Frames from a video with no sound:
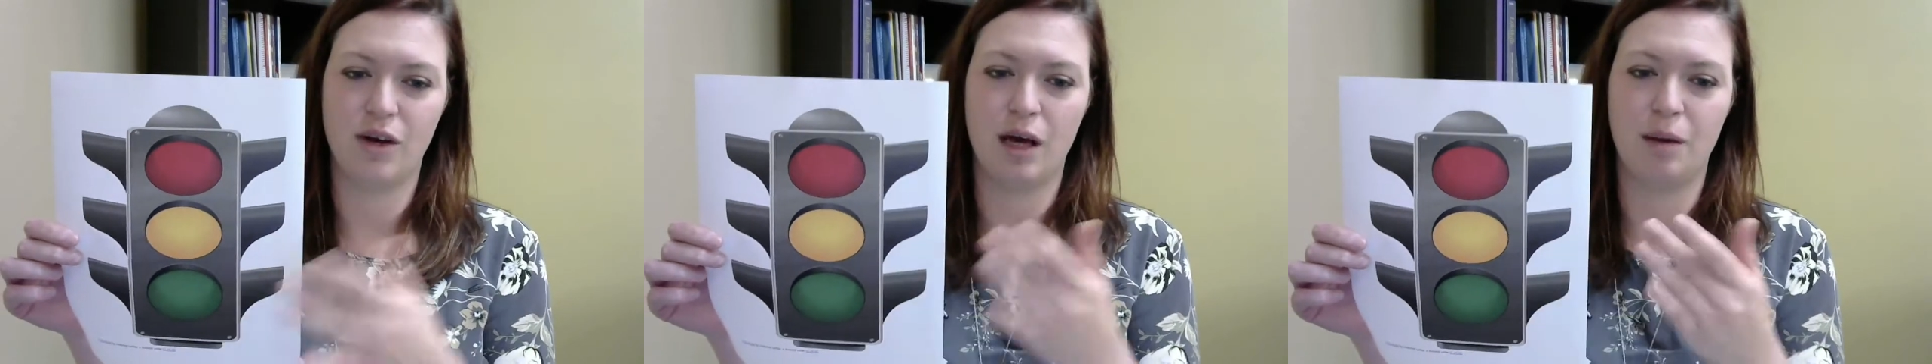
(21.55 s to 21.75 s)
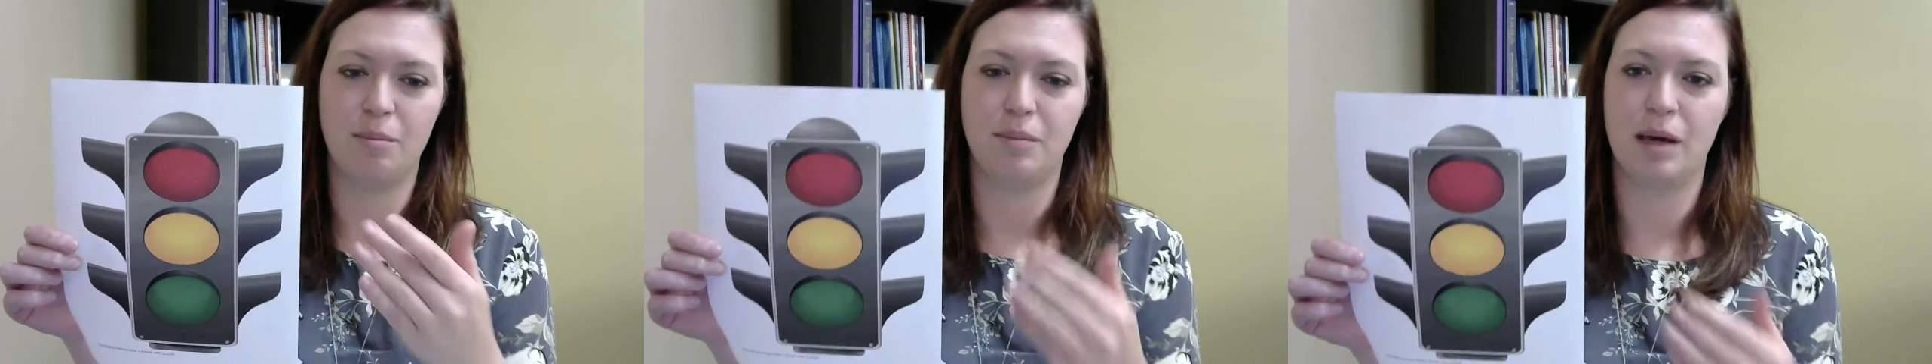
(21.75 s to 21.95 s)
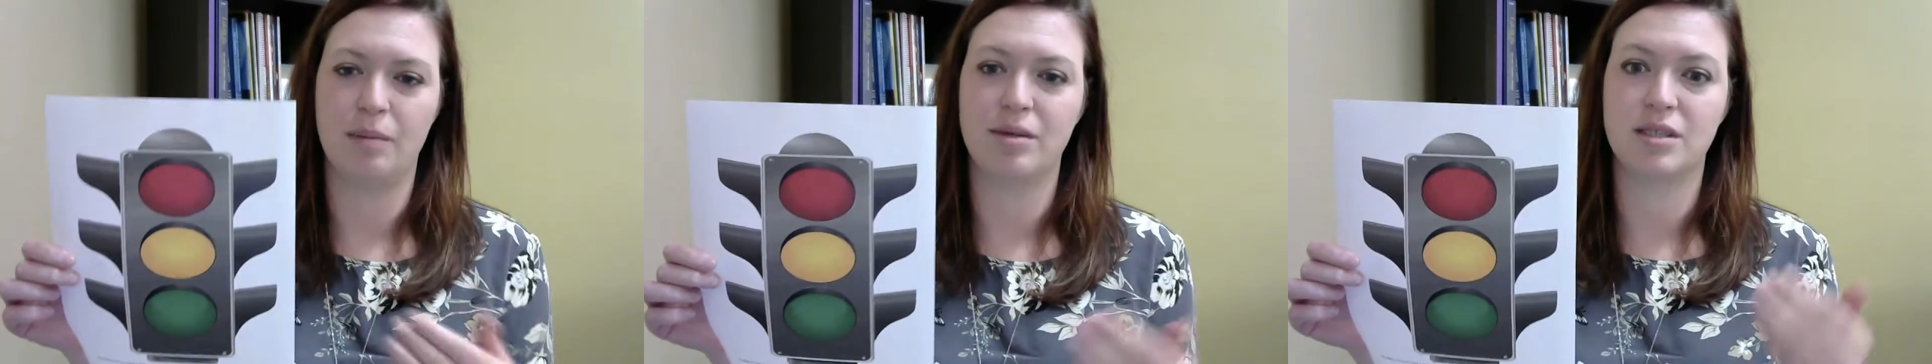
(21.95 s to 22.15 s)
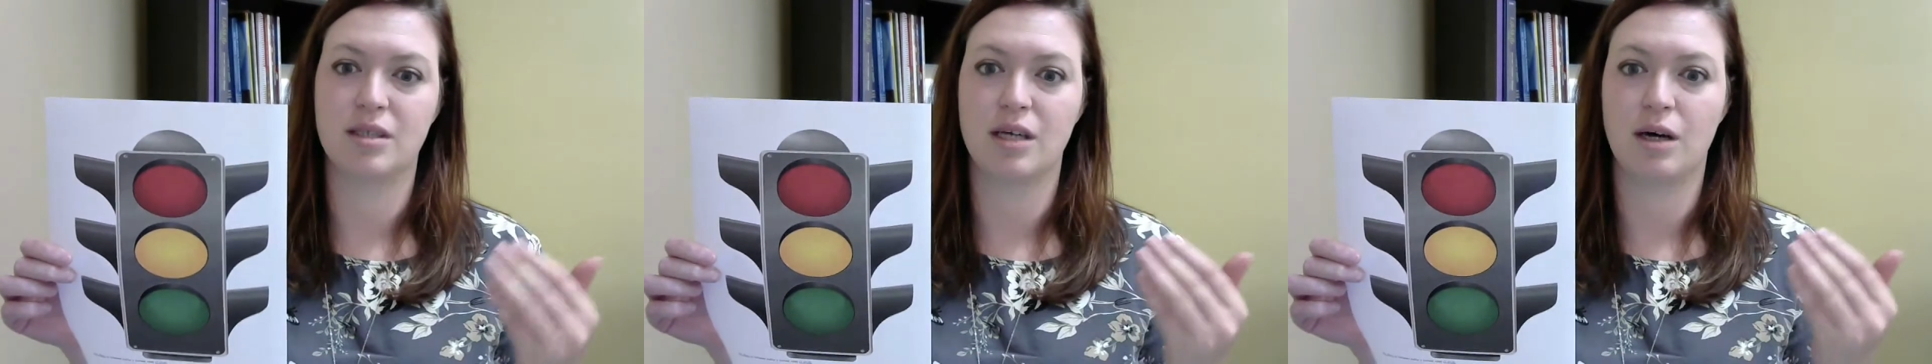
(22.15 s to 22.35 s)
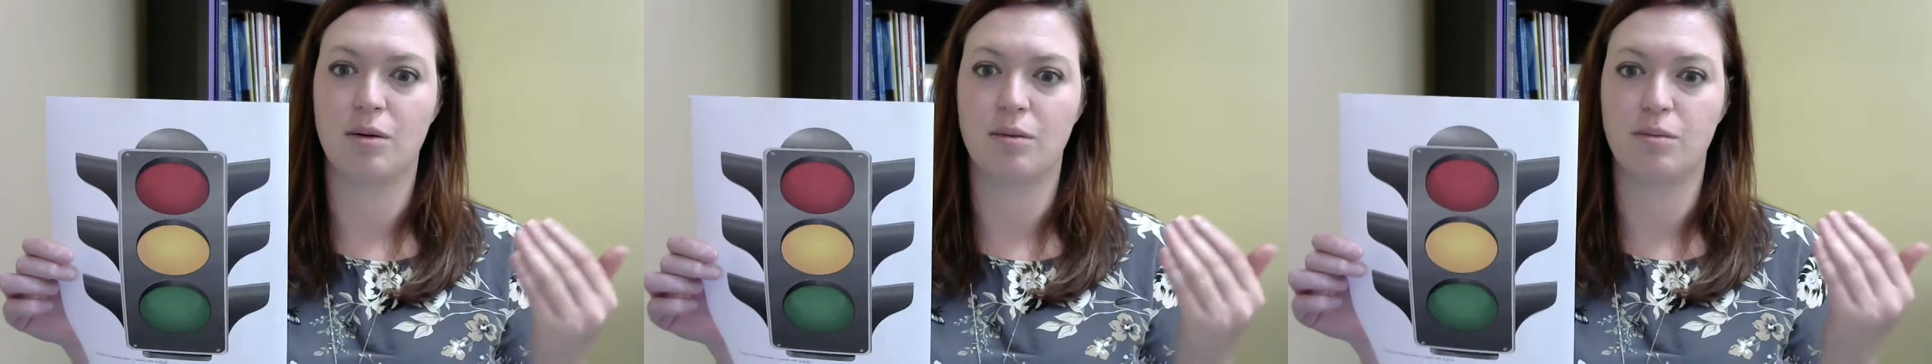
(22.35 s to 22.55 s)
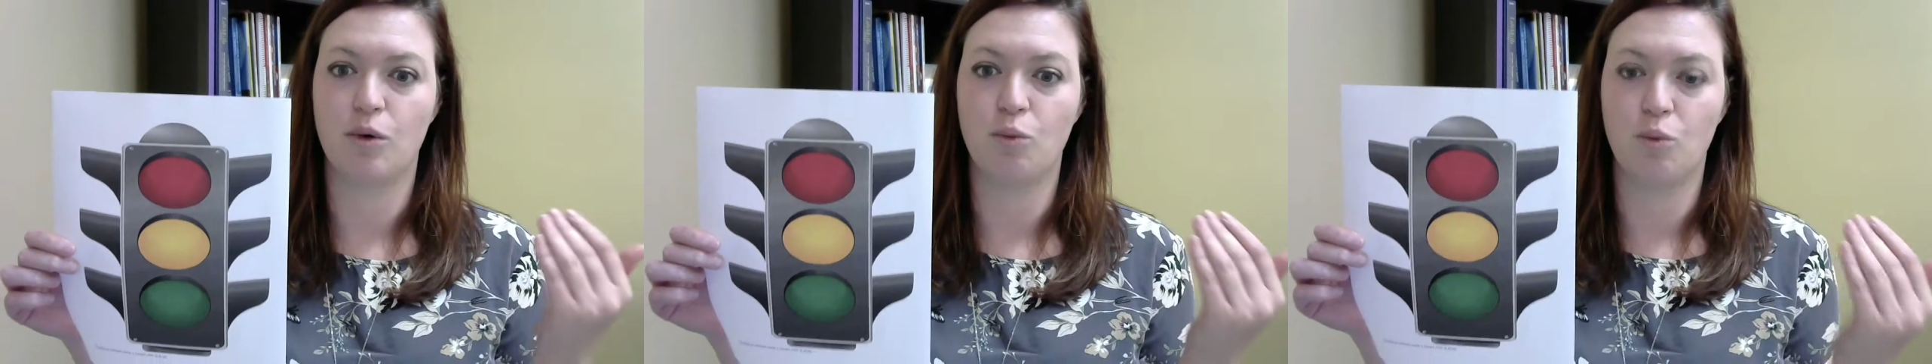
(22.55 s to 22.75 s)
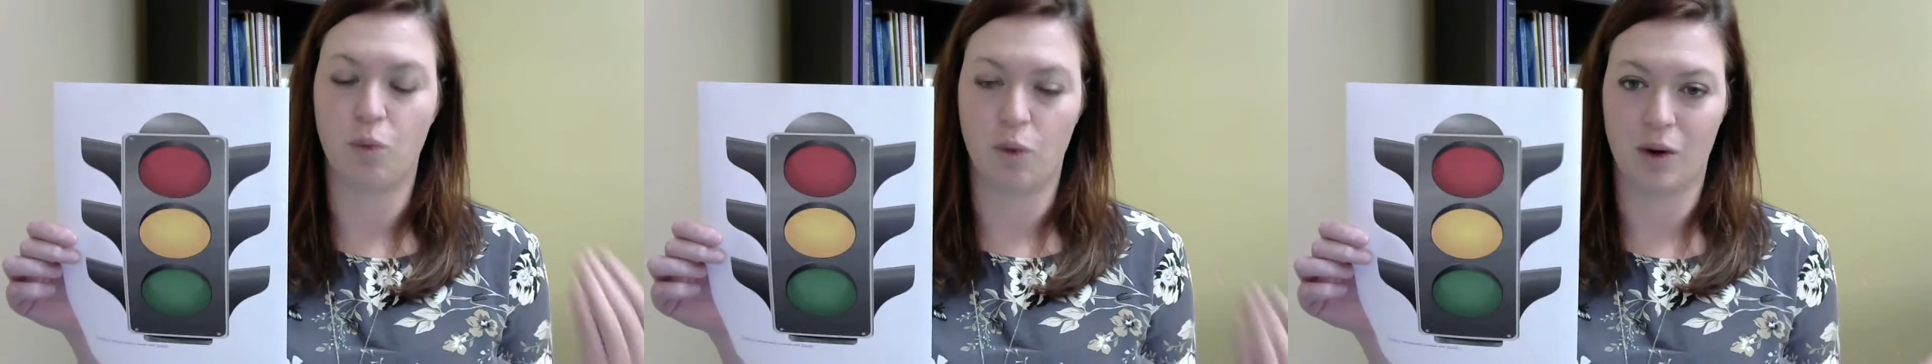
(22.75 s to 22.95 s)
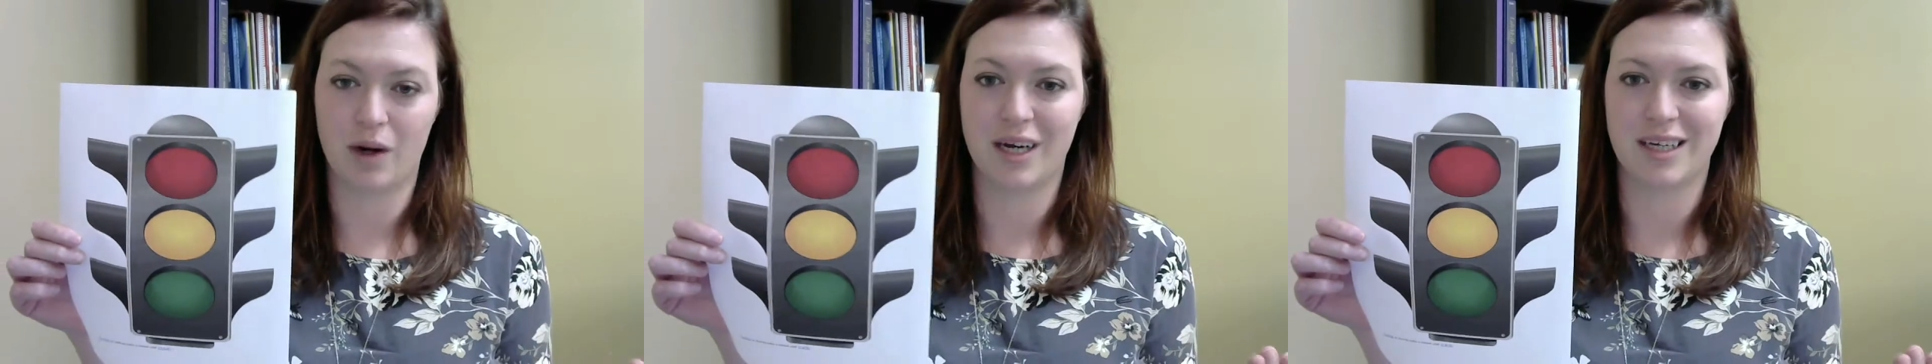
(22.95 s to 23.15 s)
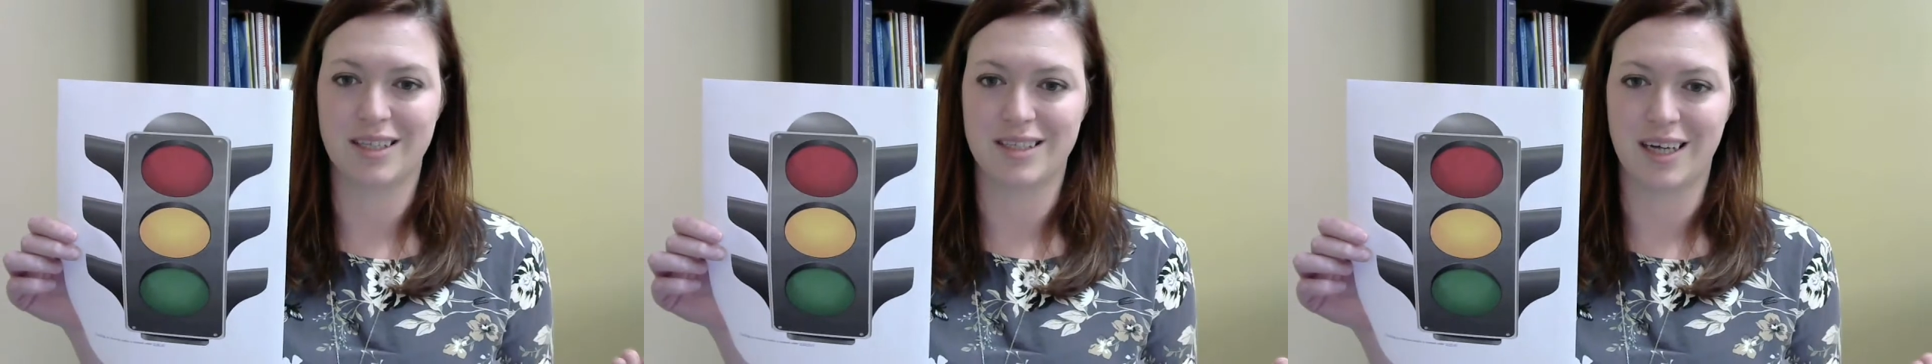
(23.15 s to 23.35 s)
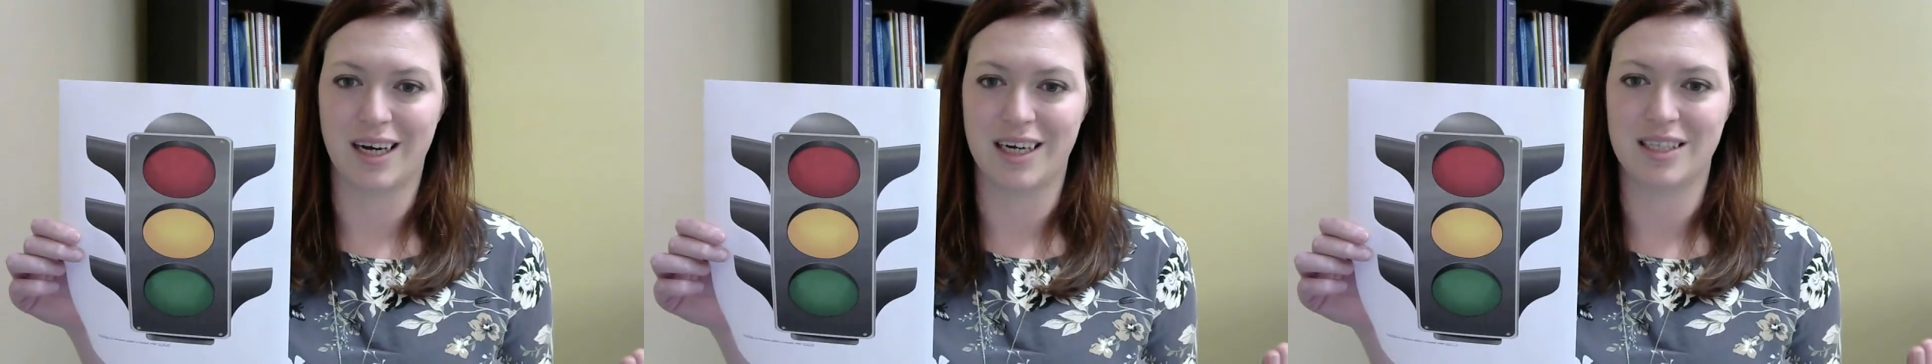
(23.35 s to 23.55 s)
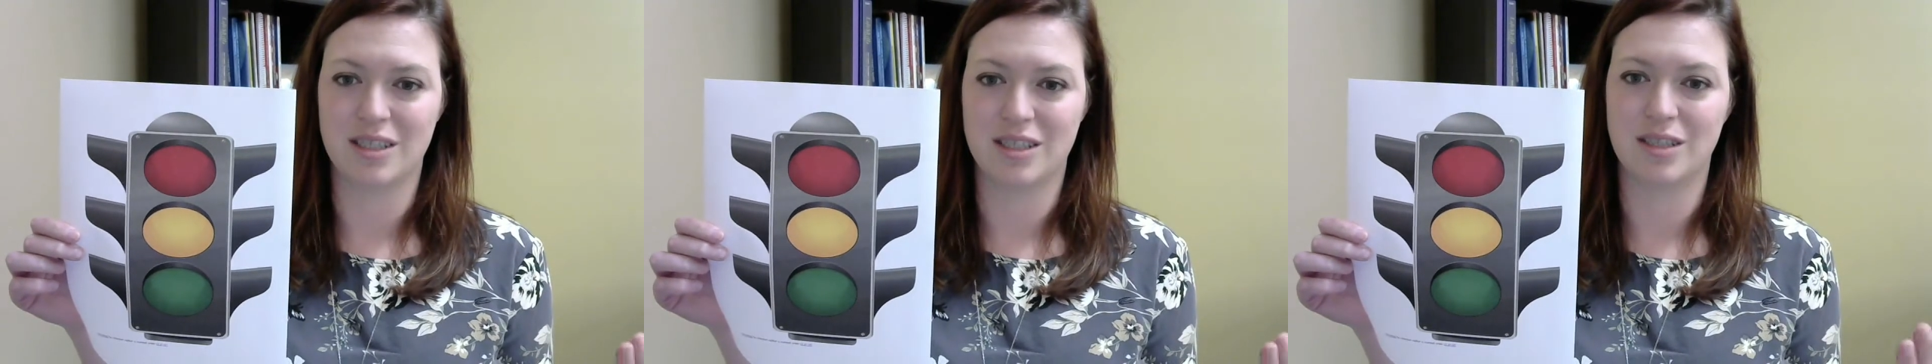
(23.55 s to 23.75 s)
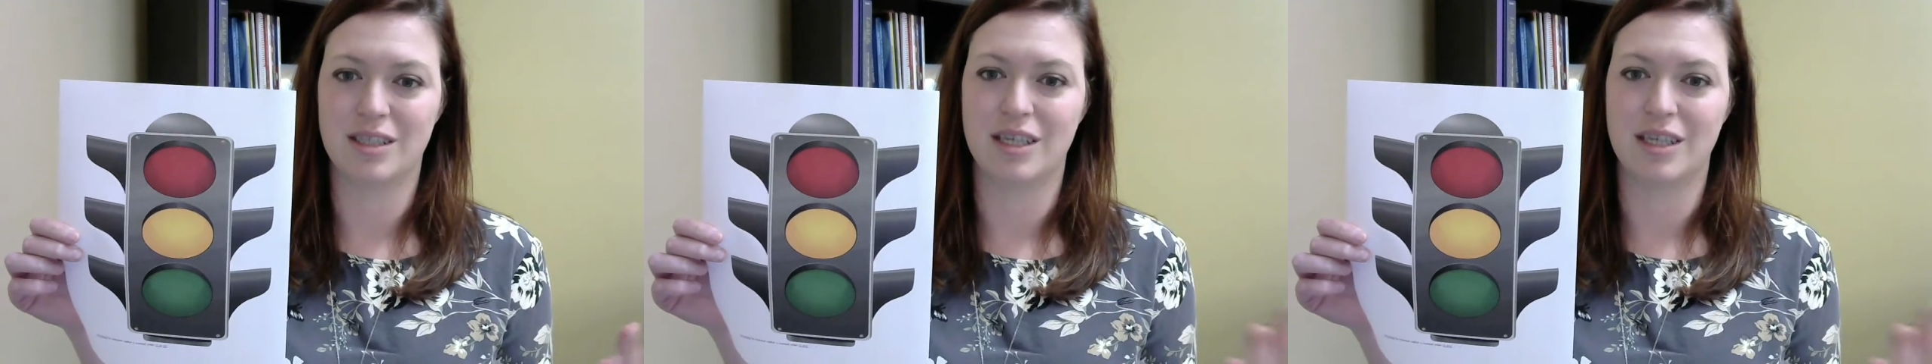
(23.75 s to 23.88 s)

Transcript: and maybe some warning signs